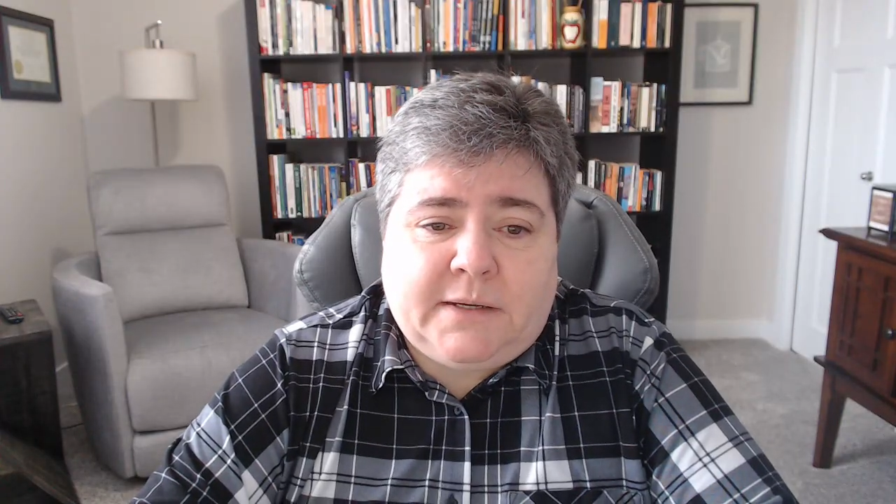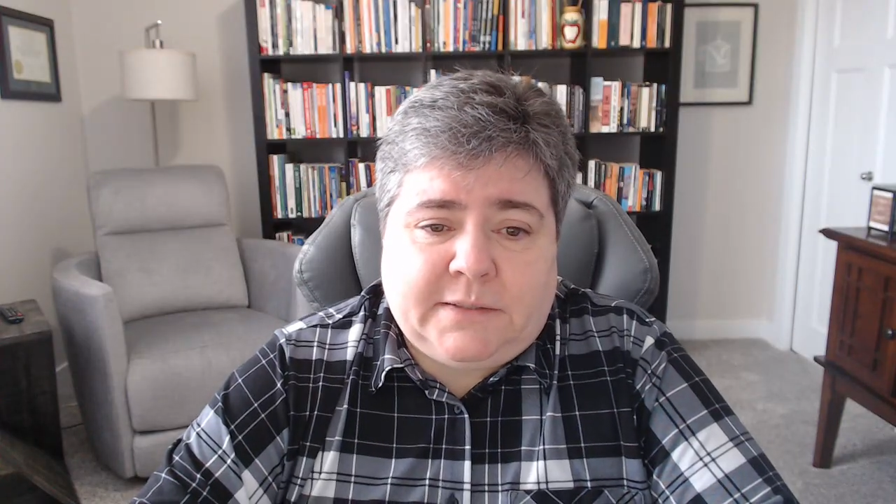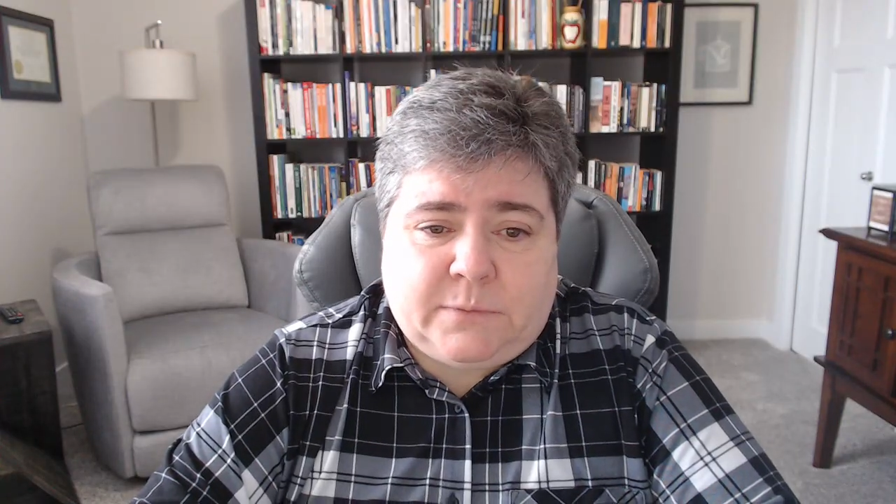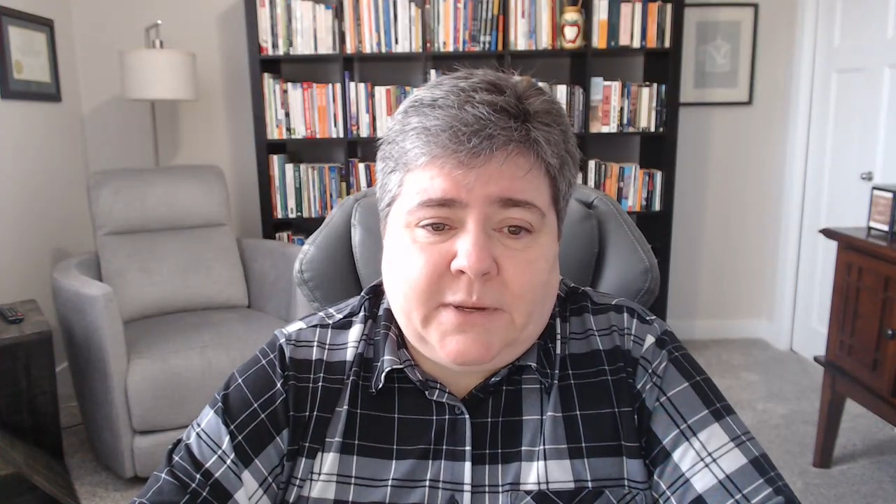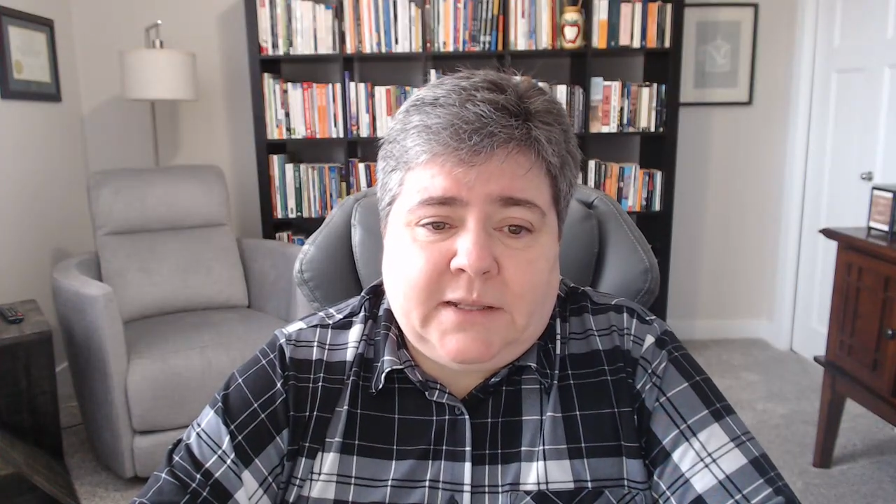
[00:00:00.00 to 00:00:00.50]

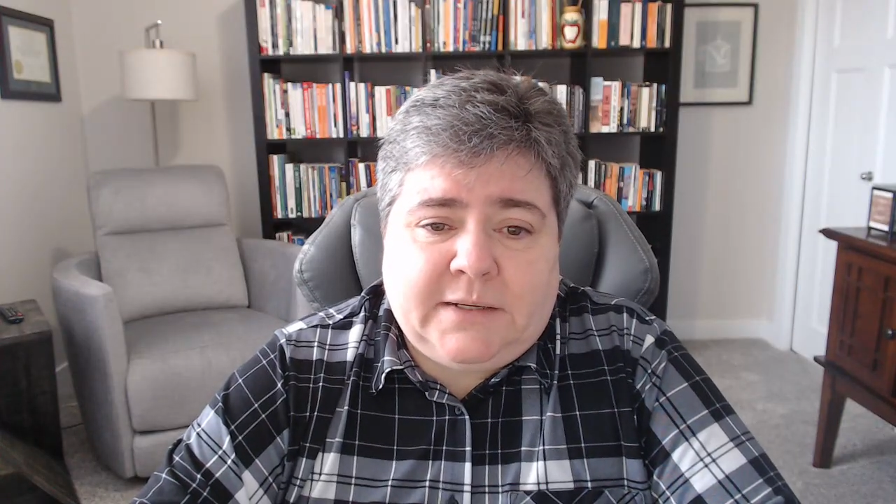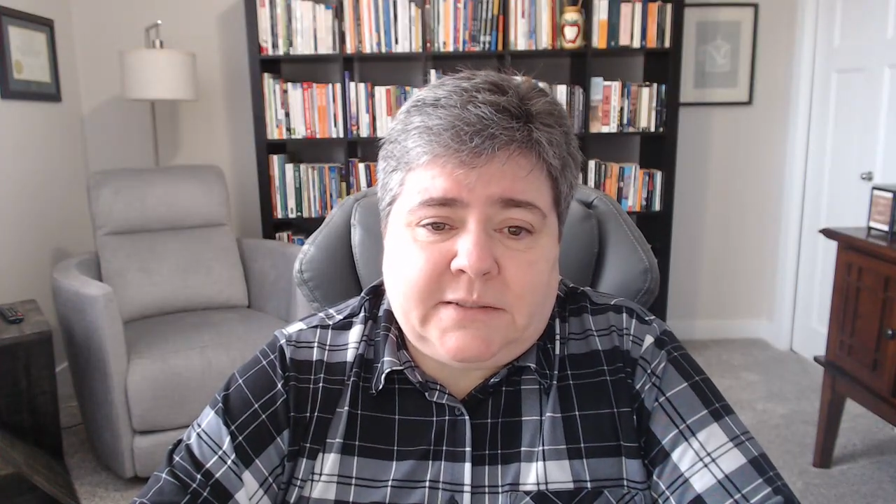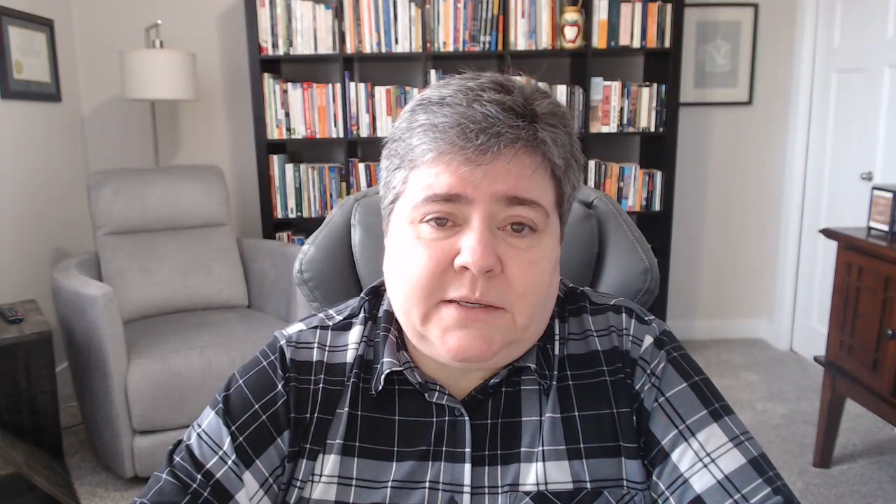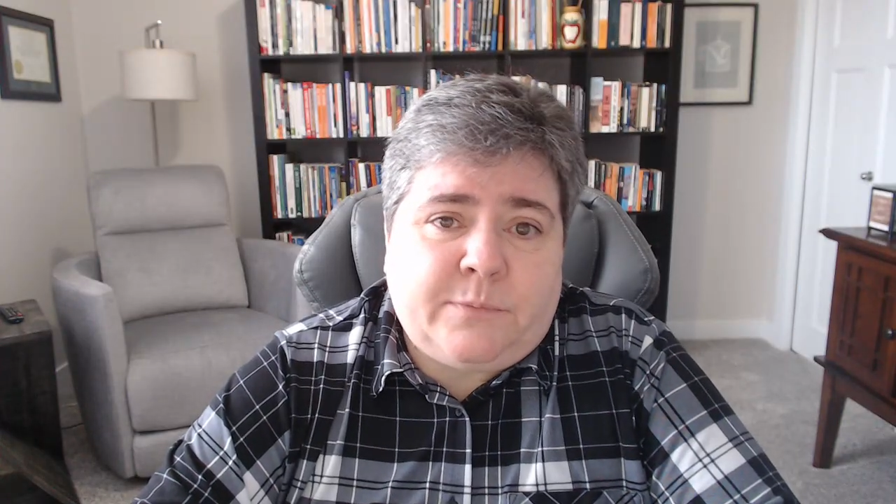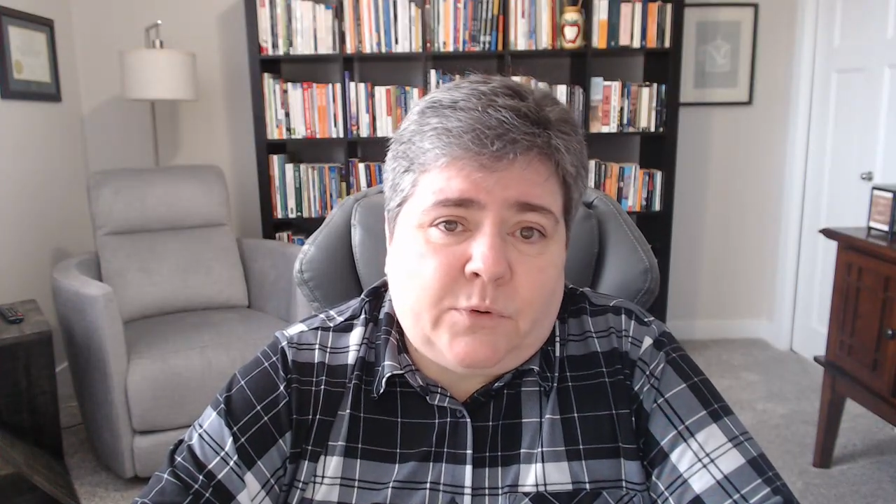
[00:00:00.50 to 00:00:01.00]
as well as
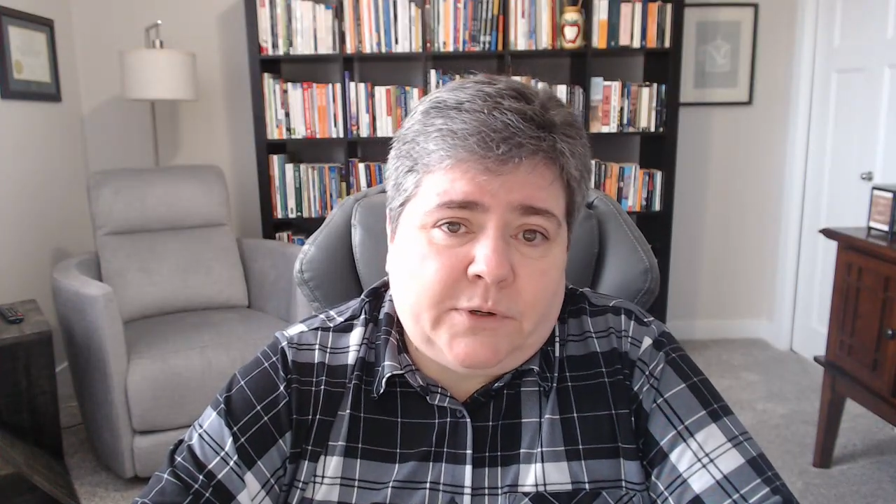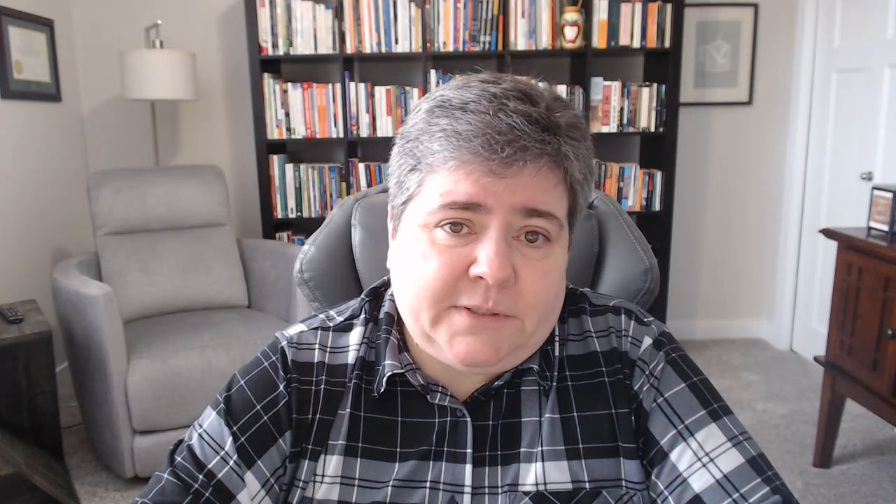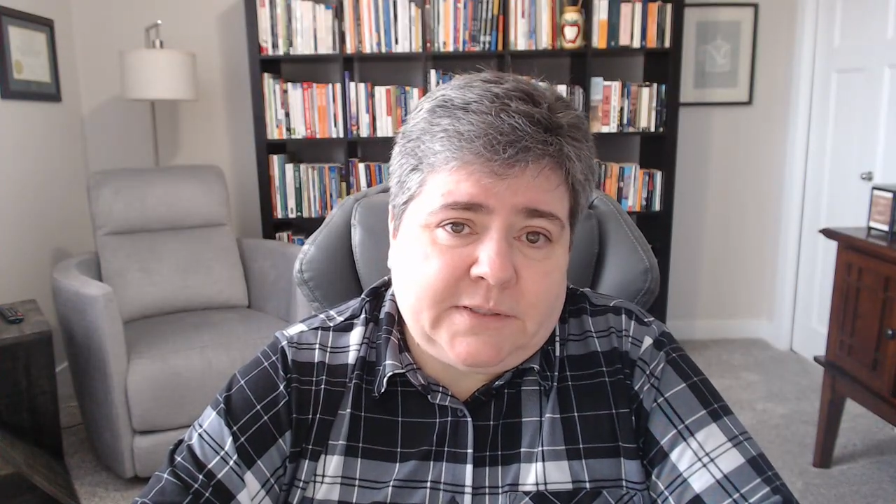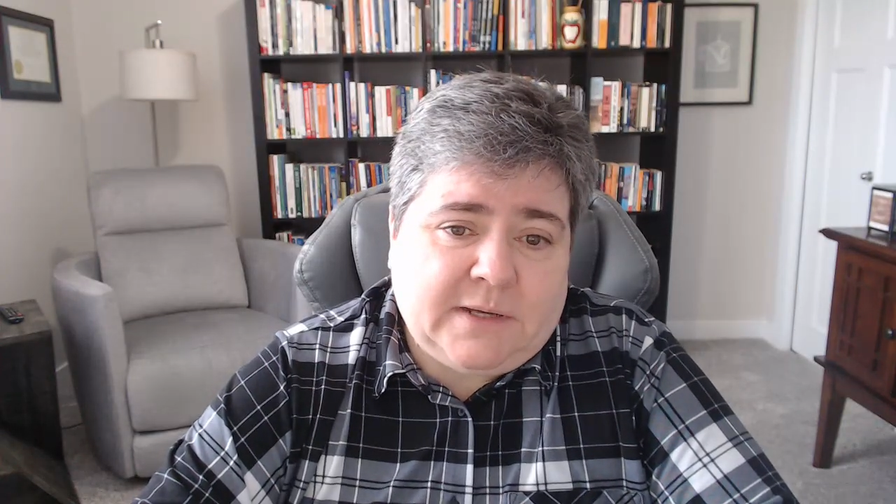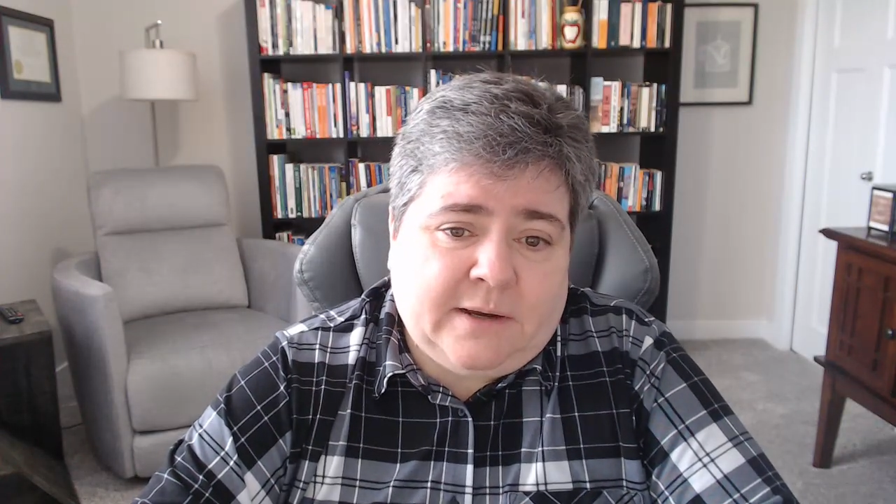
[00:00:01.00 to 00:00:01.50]
the
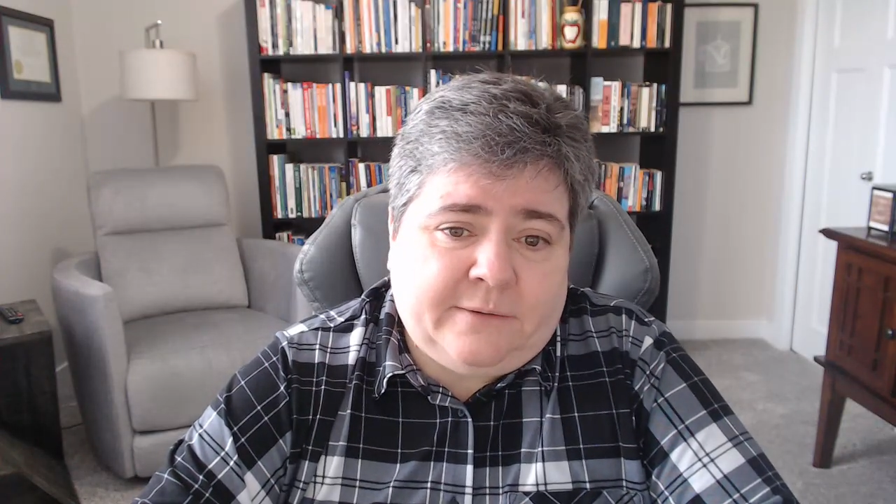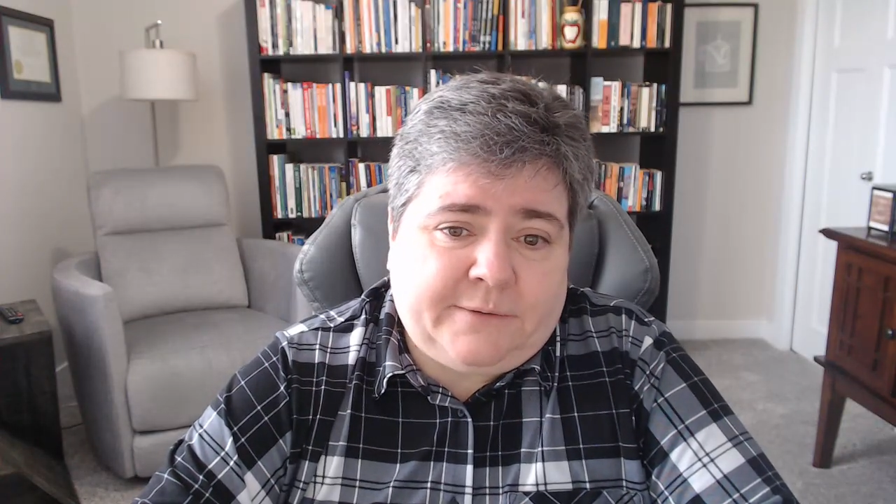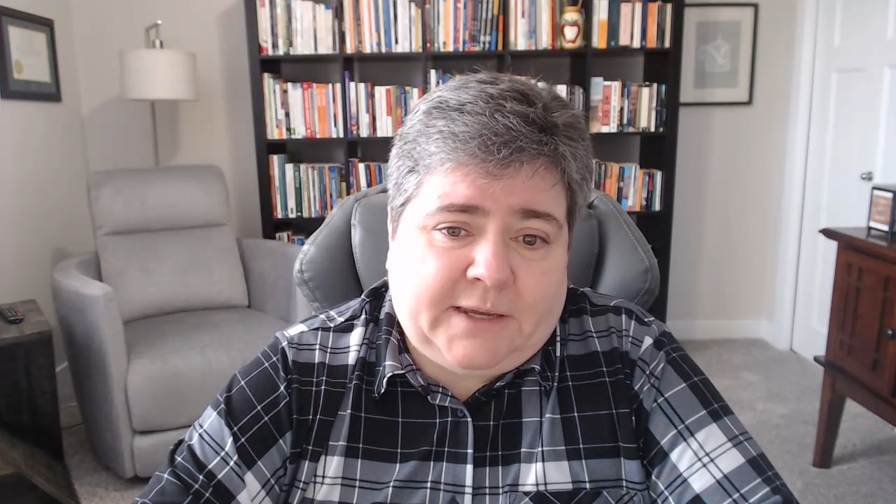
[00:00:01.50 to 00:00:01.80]
importance of